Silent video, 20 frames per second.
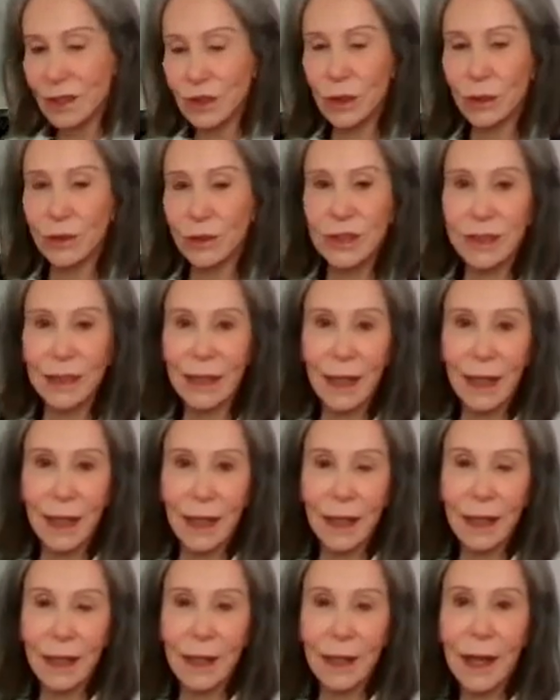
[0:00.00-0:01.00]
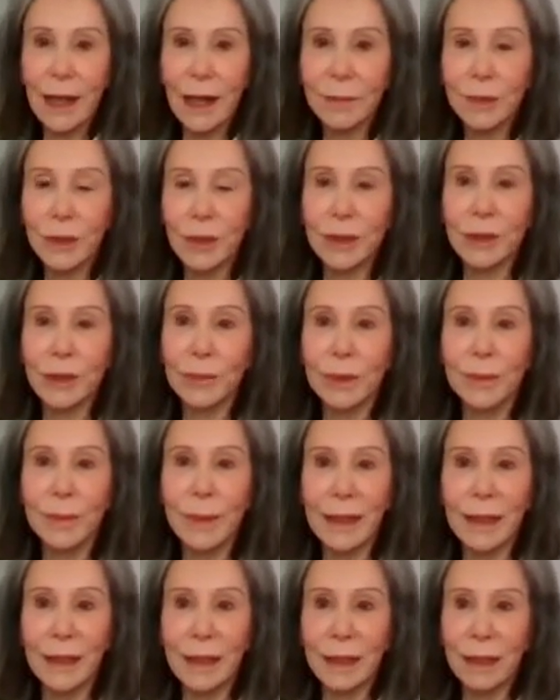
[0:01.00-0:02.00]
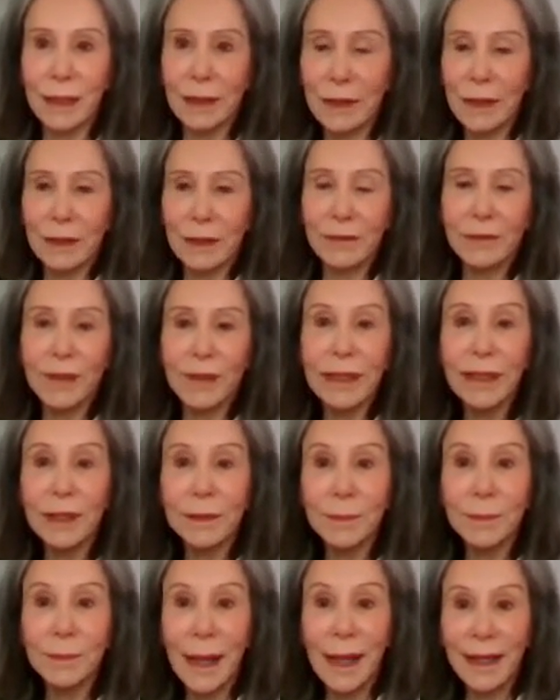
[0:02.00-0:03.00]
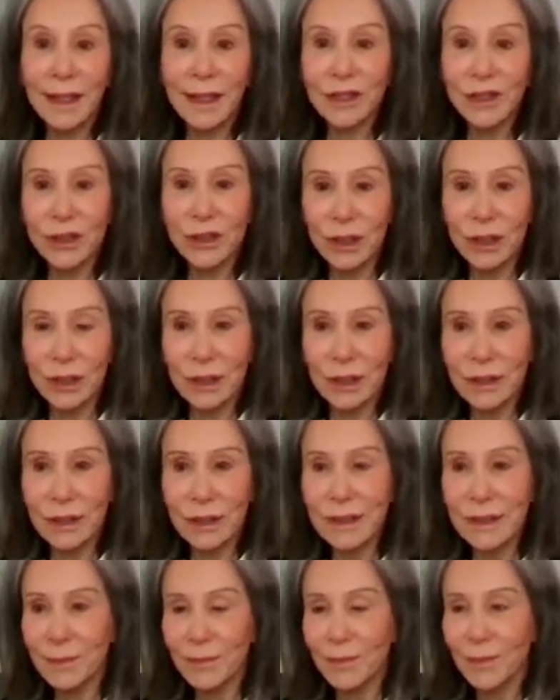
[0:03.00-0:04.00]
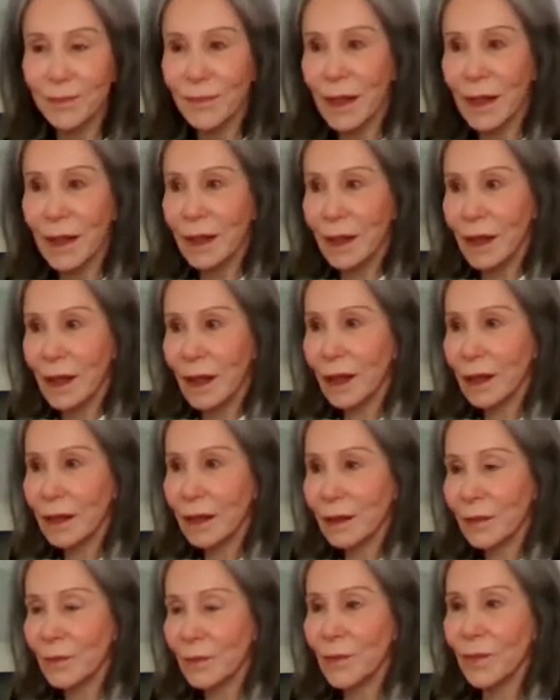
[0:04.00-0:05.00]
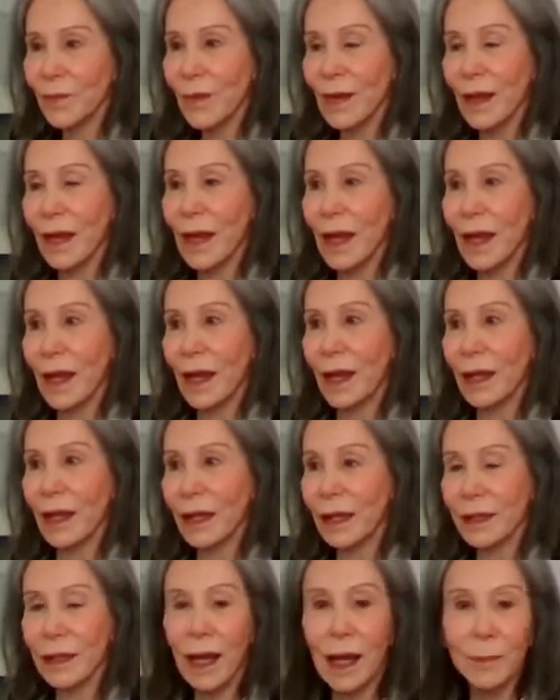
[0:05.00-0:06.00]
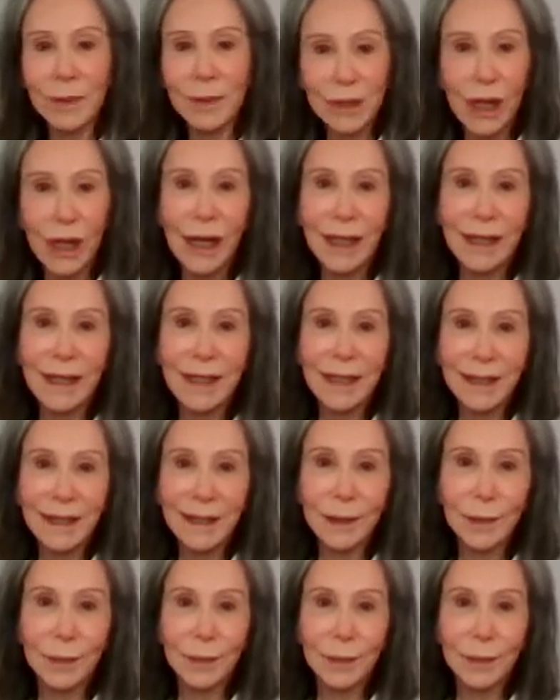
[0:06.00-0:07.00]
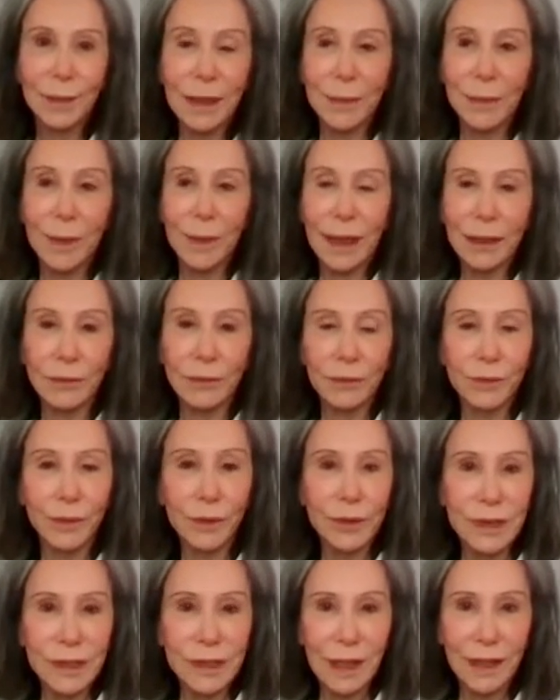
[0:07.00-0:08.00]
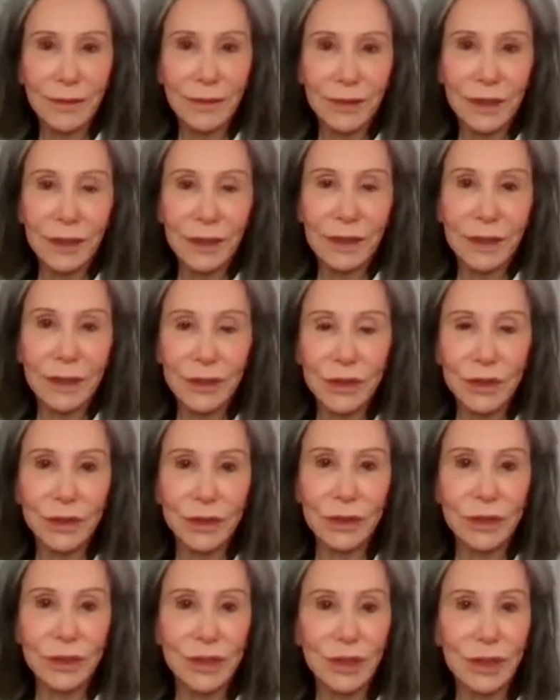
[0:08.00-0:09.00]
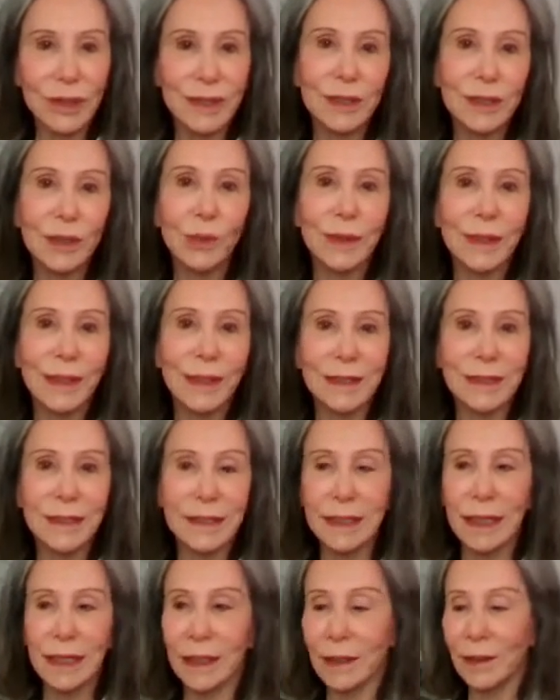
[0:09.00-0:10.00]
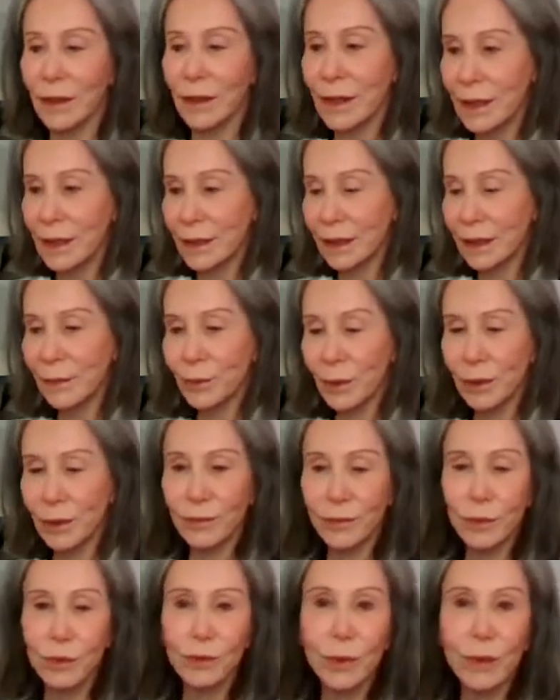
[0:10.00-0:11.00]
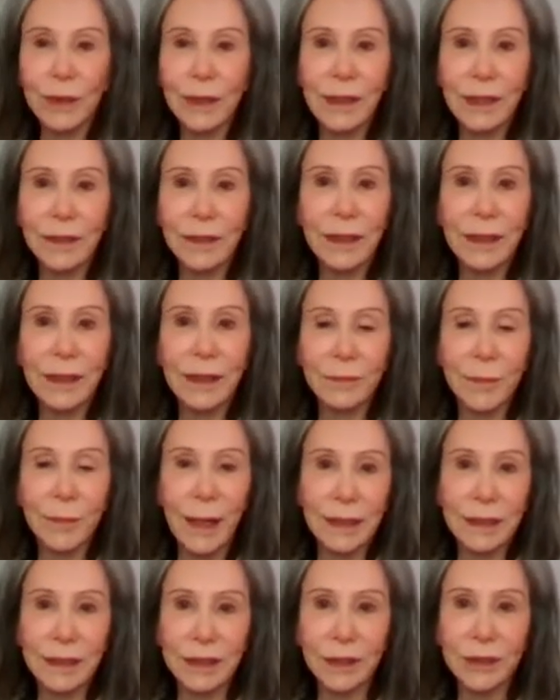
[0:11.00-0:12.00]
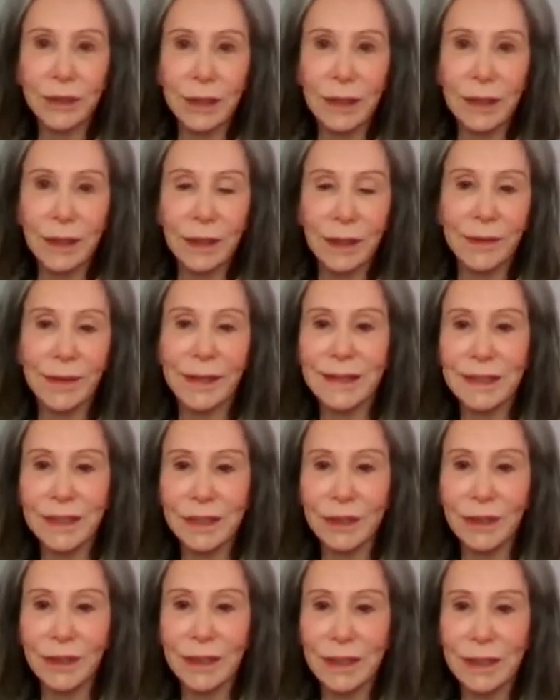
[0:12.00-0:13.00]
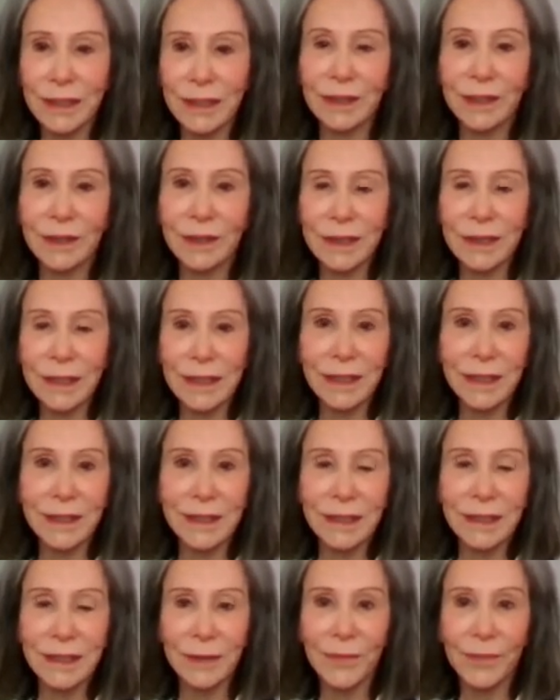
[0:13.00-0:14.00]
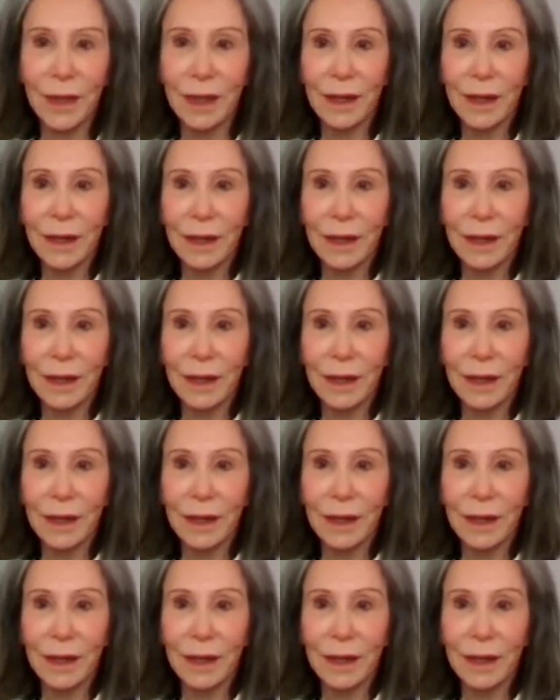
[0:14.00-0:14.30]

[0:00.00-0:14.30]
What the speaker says: So today I'm going to be making the vegan mac and cheese. And I'll be talking a little bit about food safety issues, just so we can keep our food really clean of bacteria and serious illnesses.